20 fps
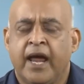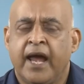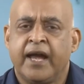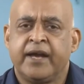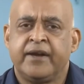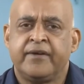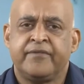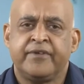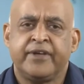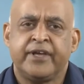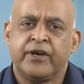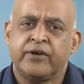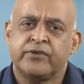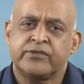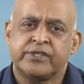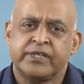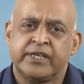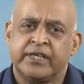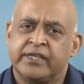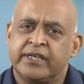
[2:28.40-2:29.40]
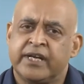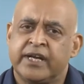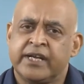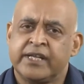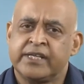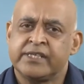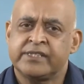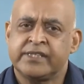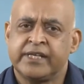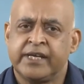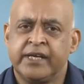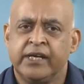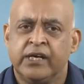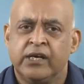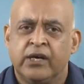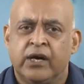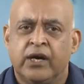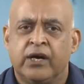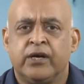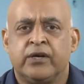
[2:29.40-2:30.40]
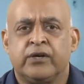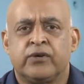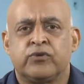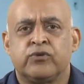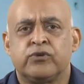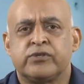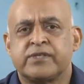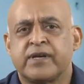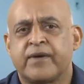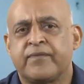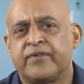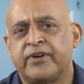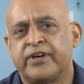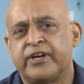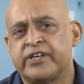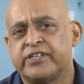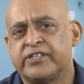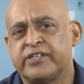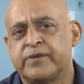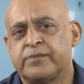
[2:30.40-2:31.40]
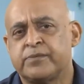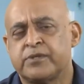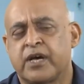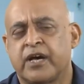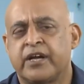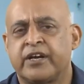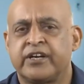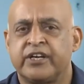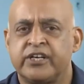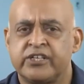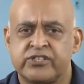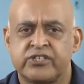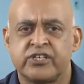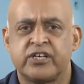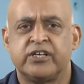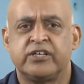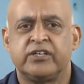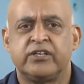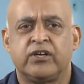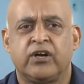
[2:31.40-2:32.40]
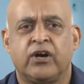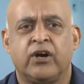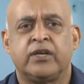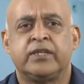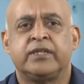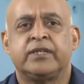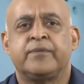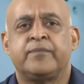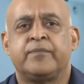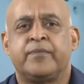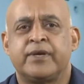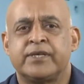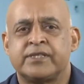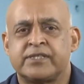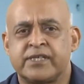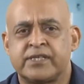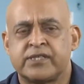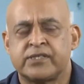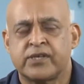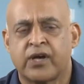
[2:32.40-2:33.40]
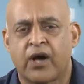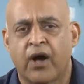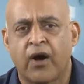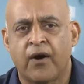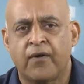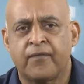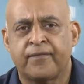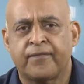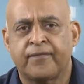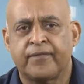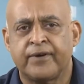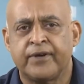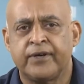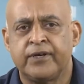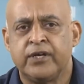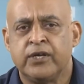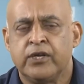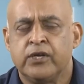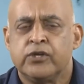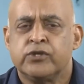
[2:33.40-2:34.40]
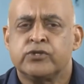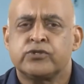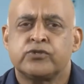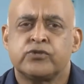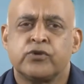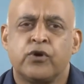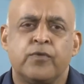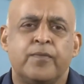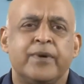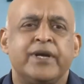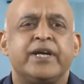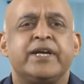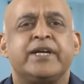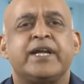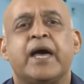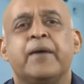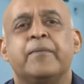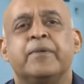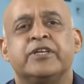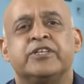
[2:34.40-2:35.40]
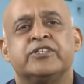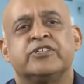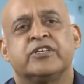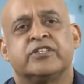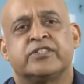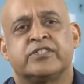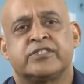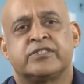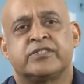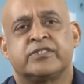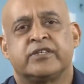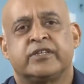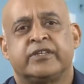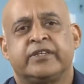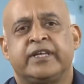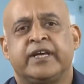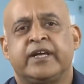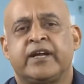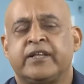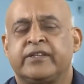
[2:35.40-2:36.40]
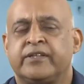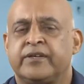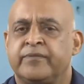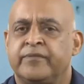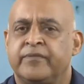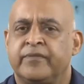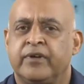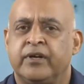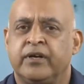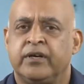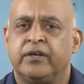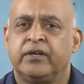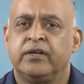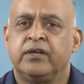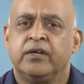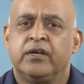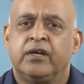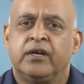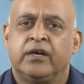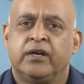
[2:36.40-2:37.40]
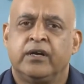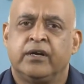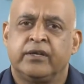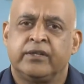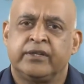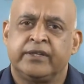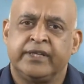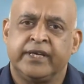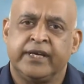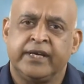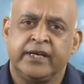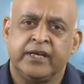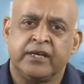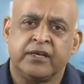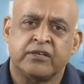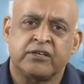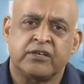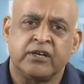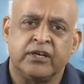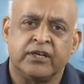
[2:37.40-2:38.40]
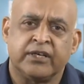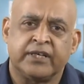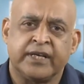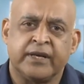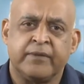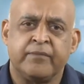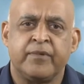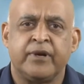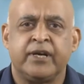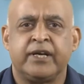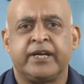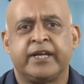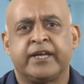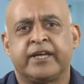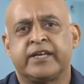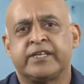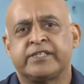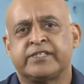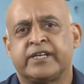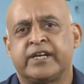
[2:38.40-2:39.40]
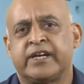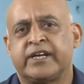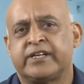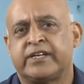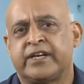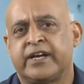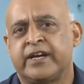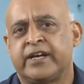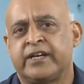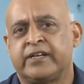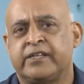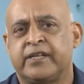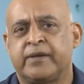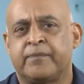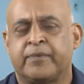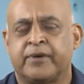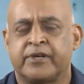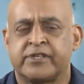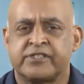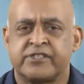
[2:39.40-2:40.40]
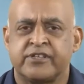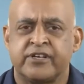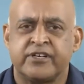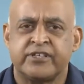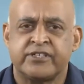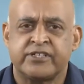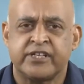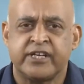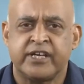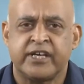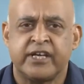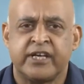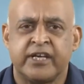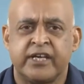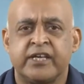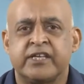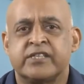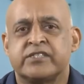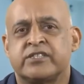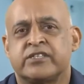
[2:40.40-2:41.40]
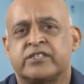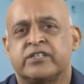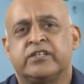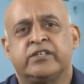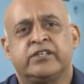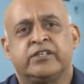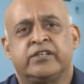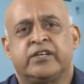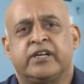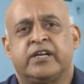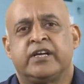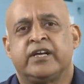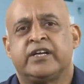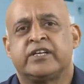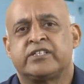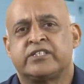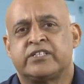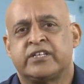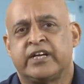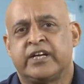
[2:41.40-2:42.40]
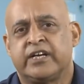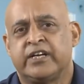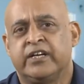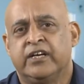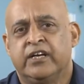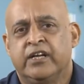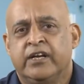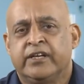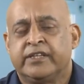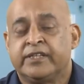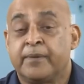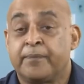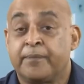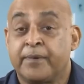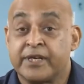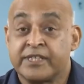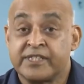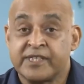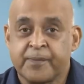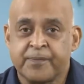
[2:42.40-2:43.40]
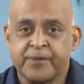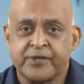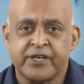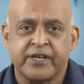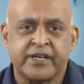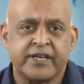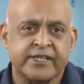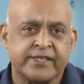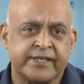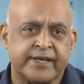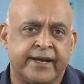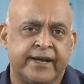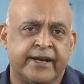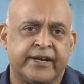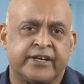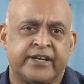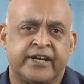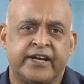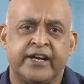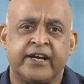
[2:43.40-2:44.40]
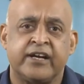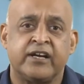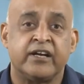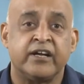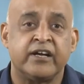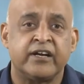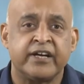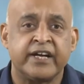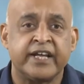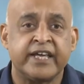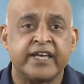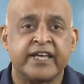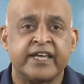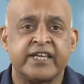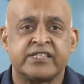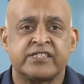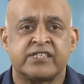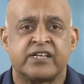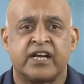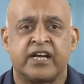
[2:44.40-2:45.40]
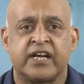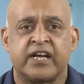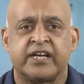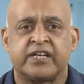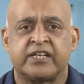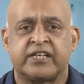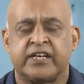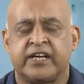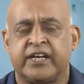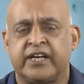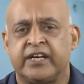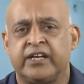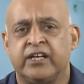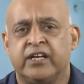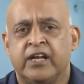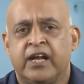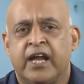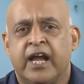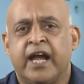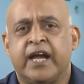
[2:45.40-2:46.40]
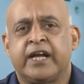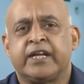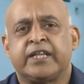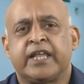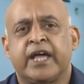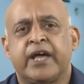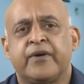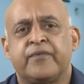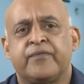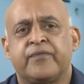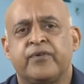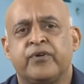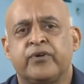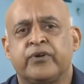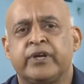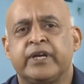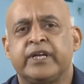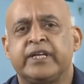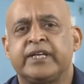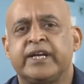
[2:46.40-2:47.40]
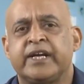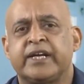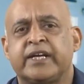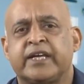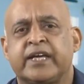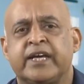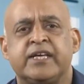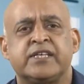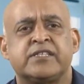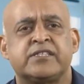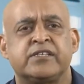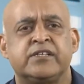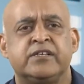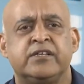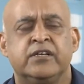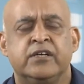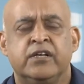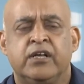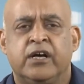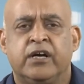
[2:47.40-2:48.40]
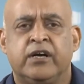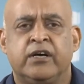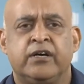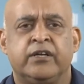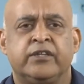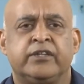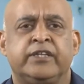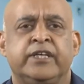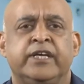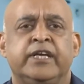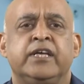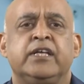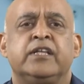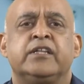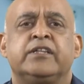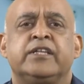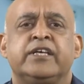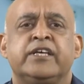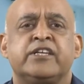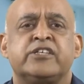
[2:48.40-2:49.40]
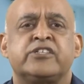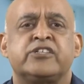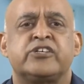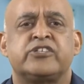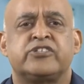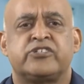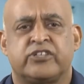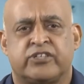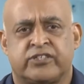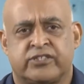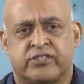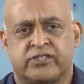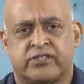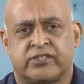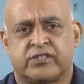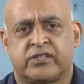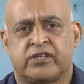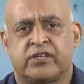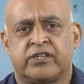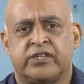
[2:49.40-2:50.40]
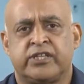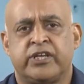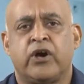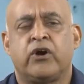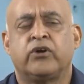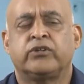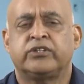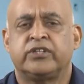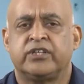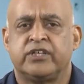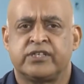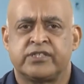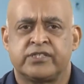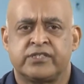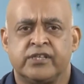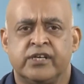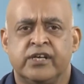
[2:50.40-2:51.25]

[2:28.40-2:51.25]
And we have seen that is the uh, rules of leaderships are written on the basis of uh, so many dimensions. There are the uh, Uh, the uh, team building is related, the personality is uh, related, the perception is related, learning is related, and therefore in that case uh, uh, the, the researchers, the authors,